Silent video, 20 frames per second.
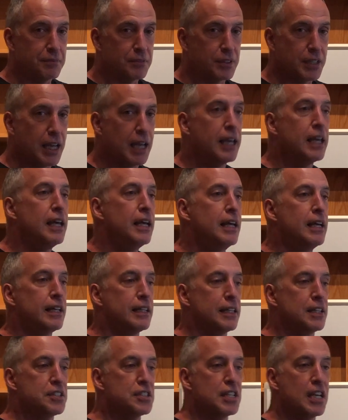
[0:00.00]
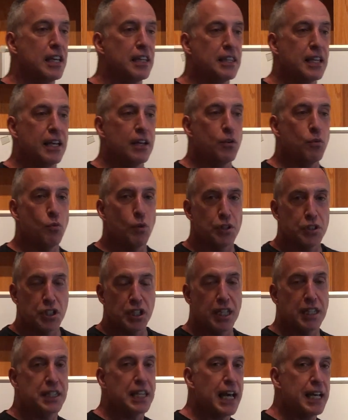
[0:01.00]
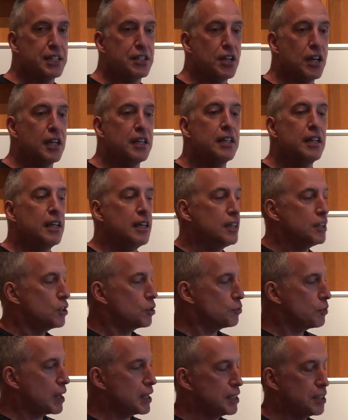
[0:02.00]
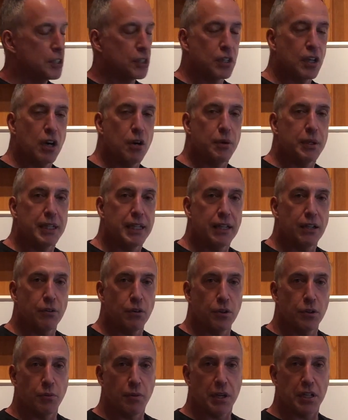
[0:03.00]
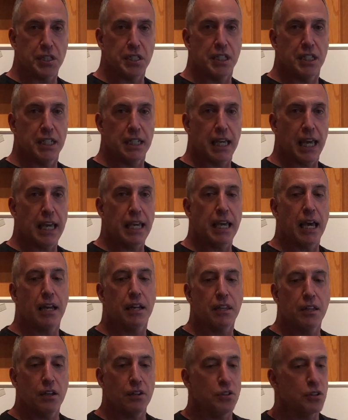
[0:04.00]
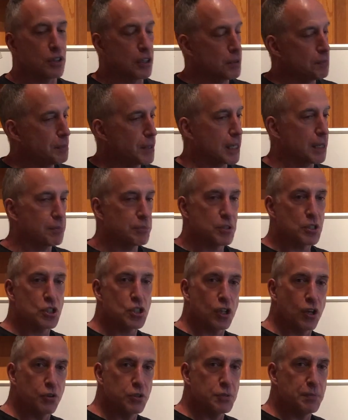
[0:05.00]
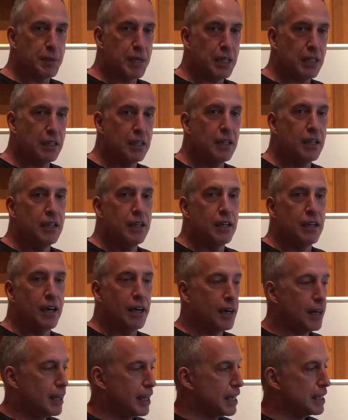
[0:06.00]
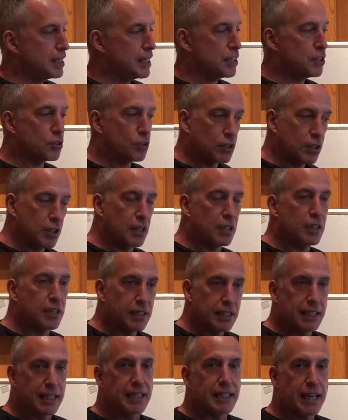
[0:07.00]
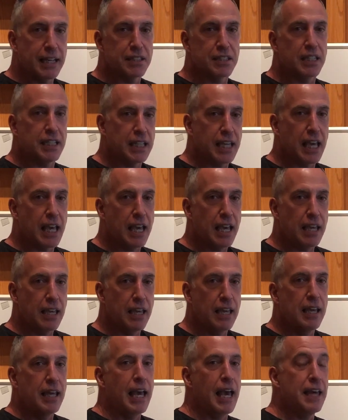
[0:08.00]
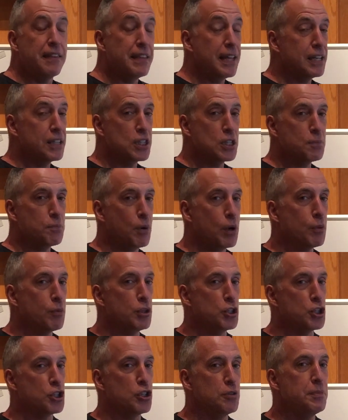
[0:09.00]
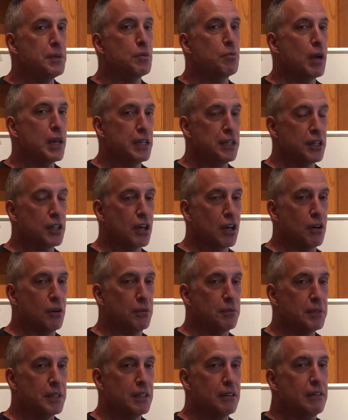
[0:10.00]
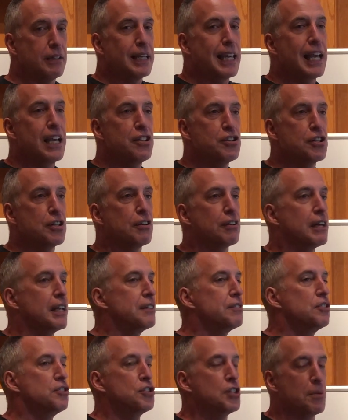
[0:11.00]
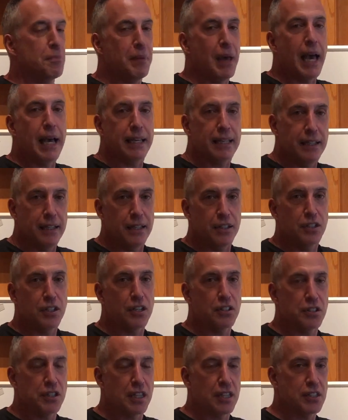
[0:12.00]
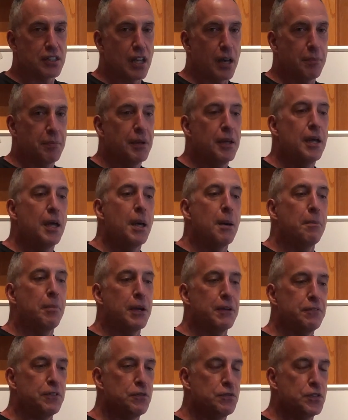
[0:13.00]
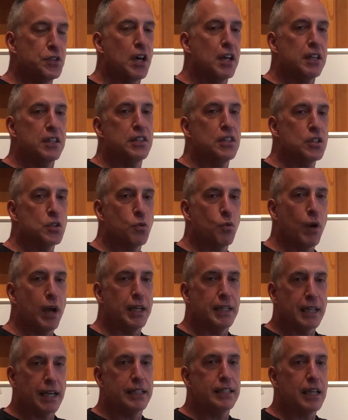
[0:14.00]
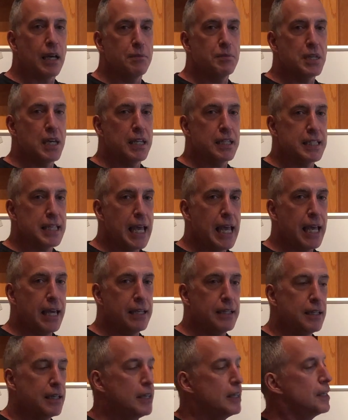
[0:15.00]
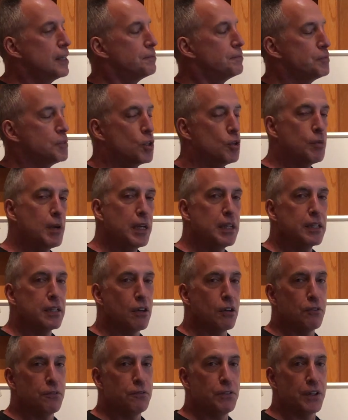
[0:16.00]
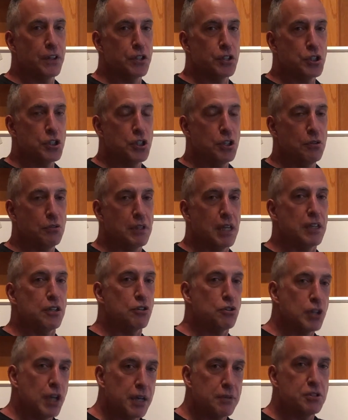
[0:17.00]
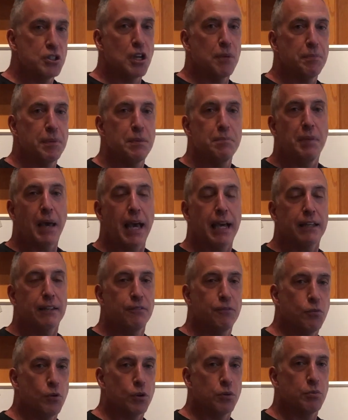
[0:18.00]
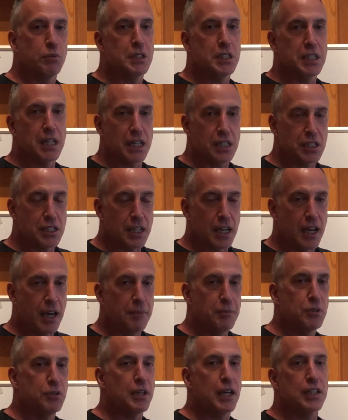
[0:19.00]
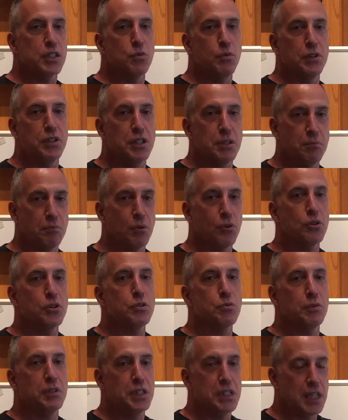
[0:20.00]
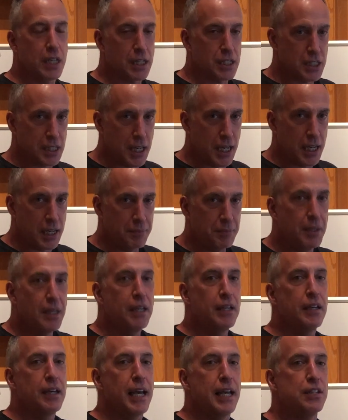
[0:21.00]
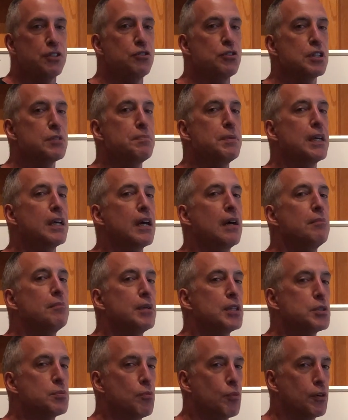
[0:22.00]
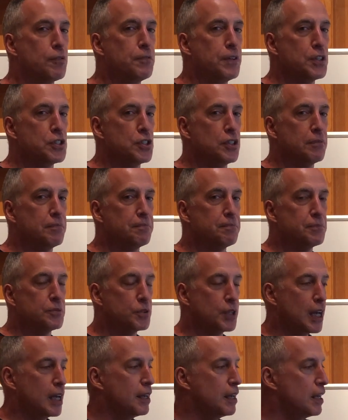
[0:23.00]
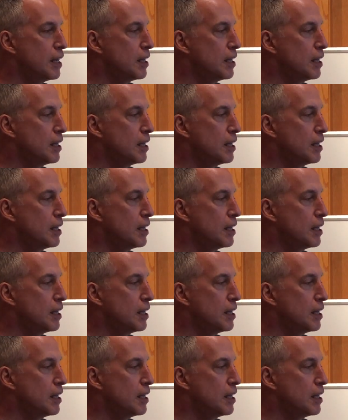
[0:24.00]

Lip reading: Okay, let's say that once you get that done, you're ready to go and get the rest of the decay out of there. You're going to pick up the slow speed, and then you're going to clean out the decay. And then at this point, we should be ready to go. You know, occasionally you're gonna have to jump back and touch things up. But if you've done it this way 9 times out of 10, you're ready to go to fill this tooth, and you're not jumping back and forth, which takes time. You're not switching burrs, which takes time, and you just become much more efficient, okay?